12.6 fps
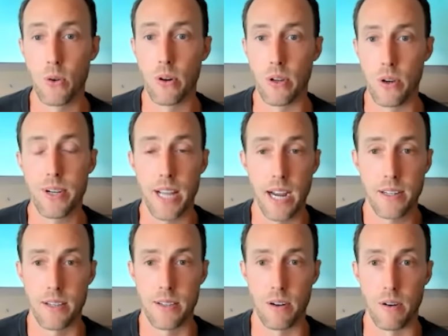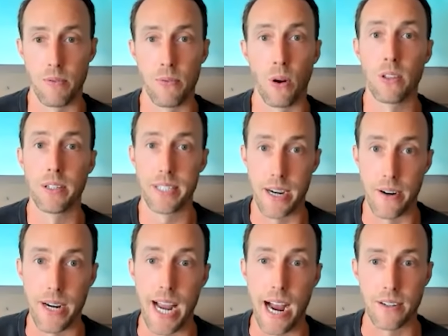Your taxes are a
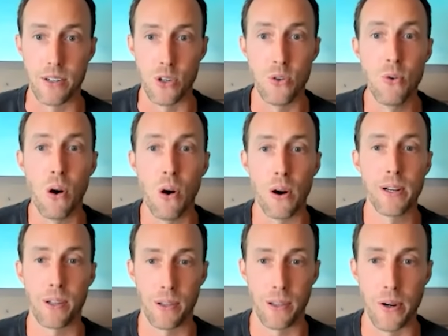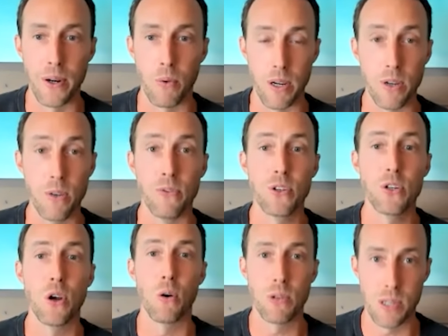voluntary act. You are declaring what you've
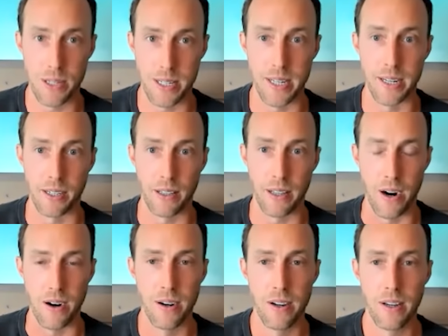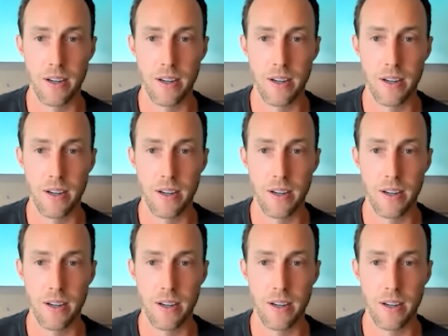chosen to declare.